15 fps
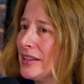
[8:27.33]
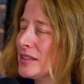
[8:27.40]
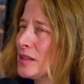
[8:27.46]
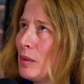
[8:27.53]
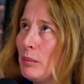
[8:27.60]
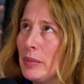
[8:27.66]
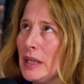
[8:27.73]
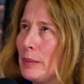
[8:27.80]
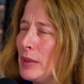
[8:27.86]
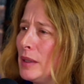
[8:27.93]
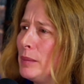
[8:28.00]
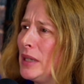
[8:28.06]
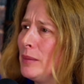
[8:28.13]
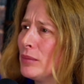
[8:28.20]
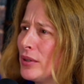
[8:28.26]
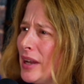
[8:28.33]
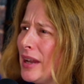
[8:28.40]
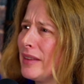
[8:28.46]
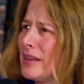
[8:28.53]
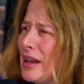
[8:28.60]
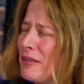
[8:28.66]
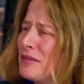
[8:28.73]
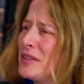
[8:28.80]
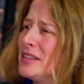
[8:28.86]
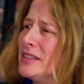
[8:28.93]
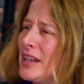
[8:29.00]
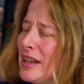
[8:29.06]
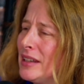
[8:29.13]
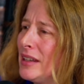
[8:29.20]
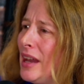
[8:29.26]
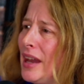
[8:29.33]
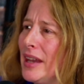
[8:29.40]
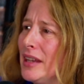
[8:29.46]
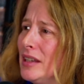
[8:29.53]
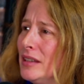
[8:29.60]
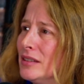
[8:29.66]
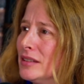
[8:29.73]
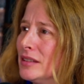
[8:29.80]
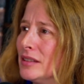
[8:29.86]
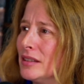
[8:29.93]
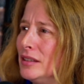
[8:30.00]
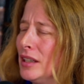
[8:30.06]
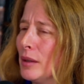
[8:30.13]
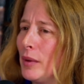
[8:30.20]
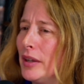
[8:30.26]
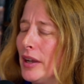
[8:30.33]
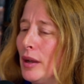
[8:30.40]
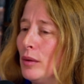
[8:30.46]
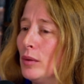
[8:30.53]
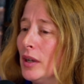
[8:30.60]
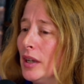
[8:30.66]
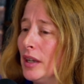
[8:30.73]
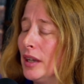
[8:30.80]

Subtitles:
Some people had been praying there for decades. I know